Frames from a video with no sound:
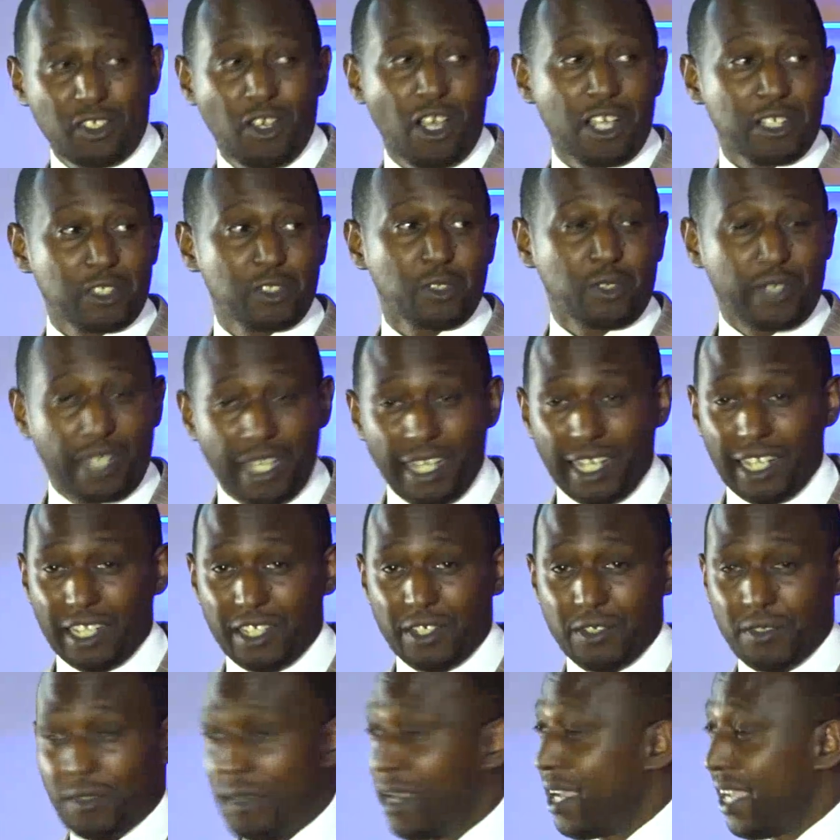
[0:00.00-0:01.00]
he's going to
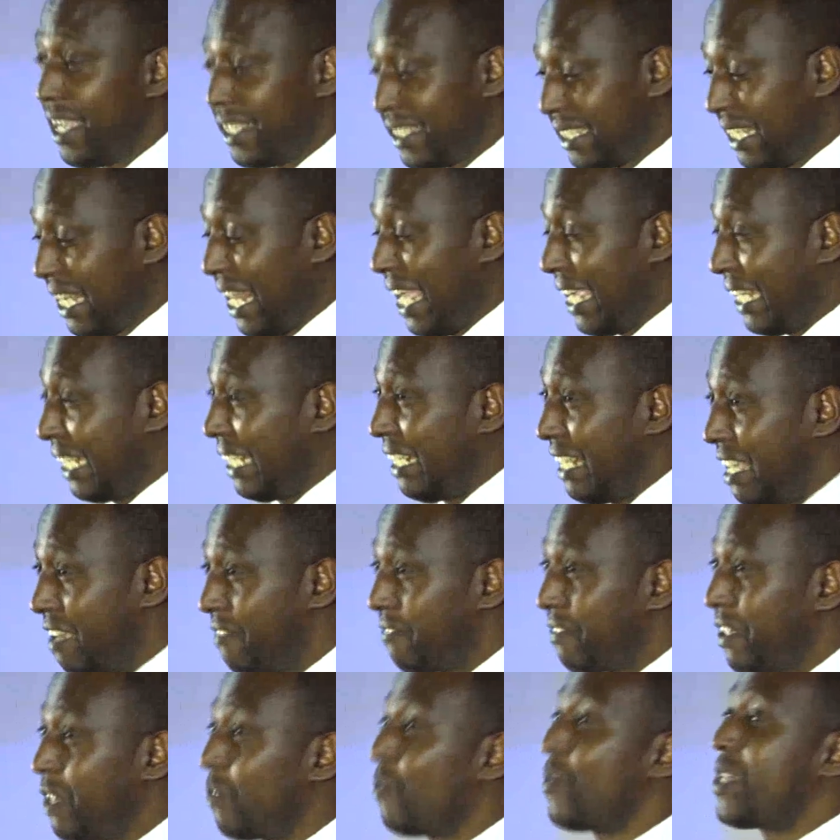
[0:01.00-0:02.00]
kill you. It's like
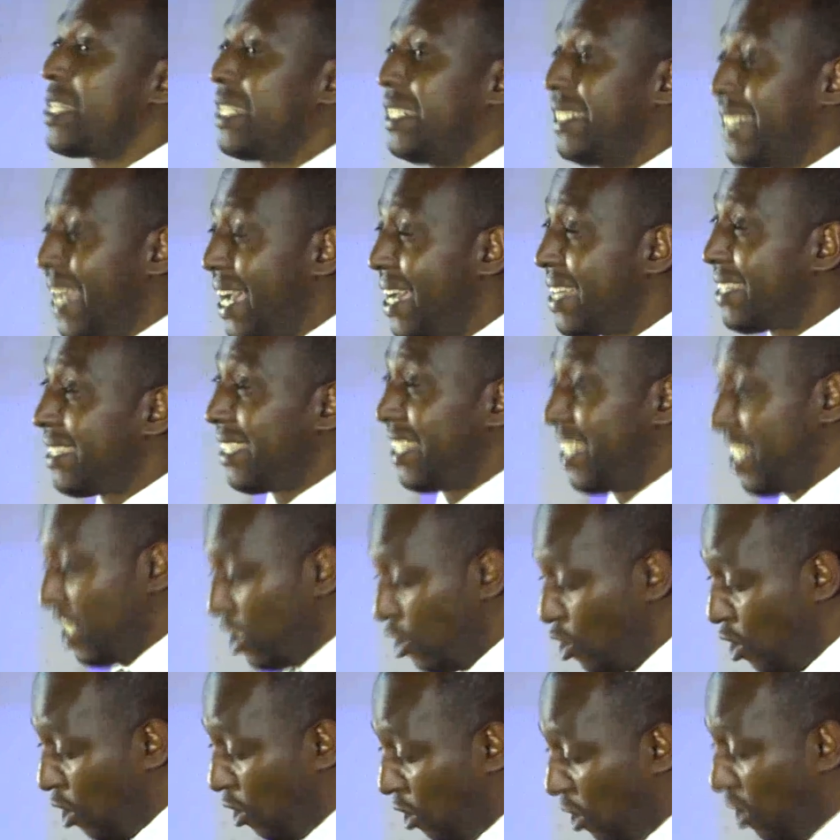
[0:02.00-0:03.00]
living with death
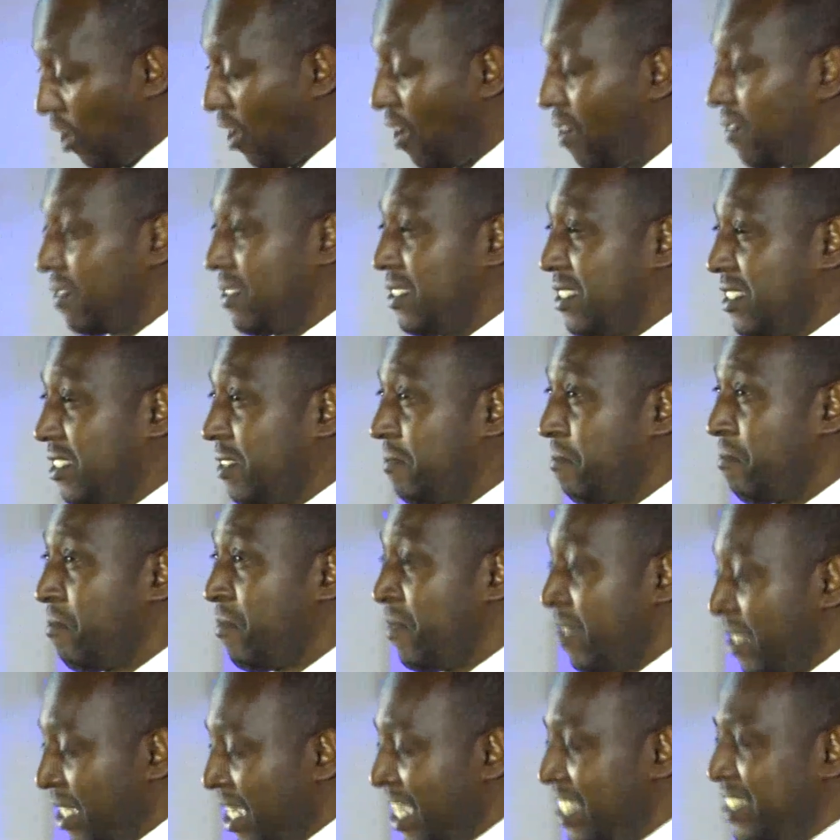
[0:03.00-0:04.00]
in your clothes.
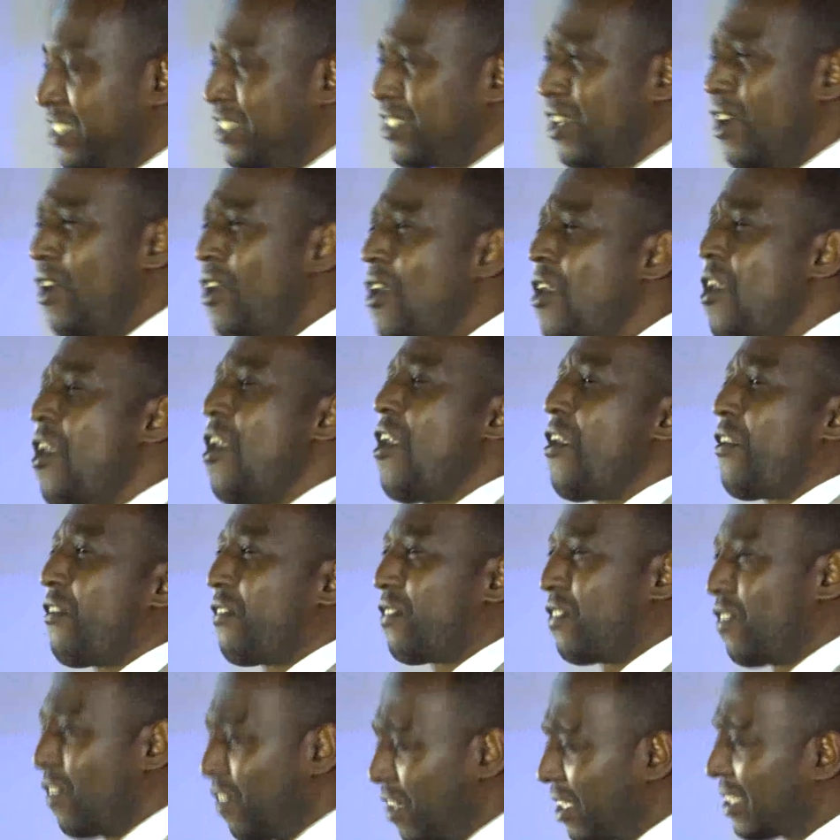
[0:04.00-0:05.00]
And so
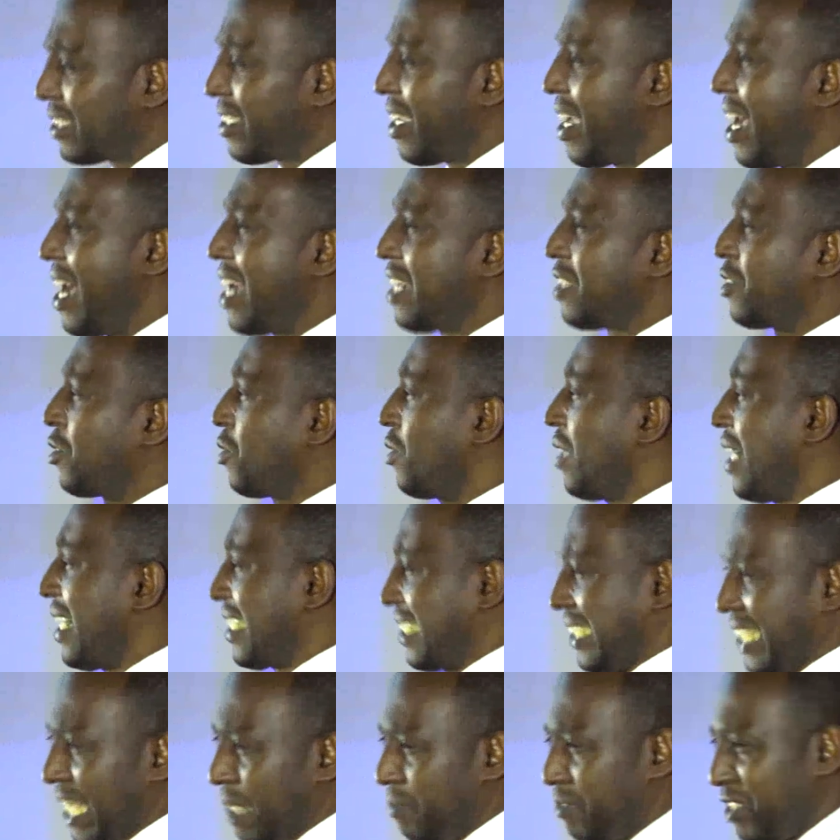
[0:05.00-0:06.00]
those are two
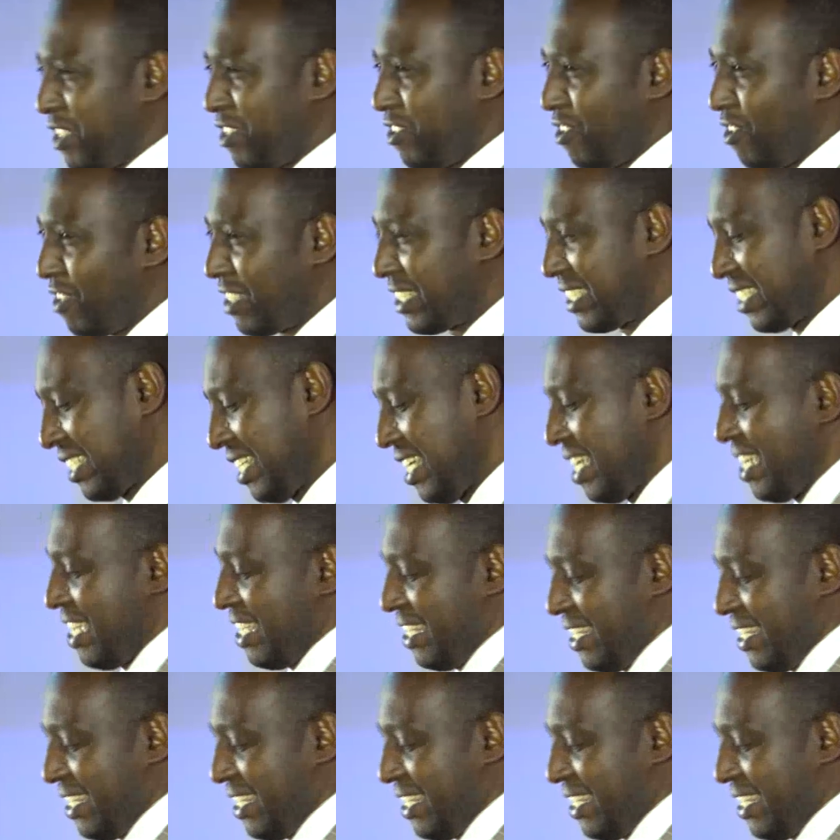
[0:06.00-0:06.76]
exceptionals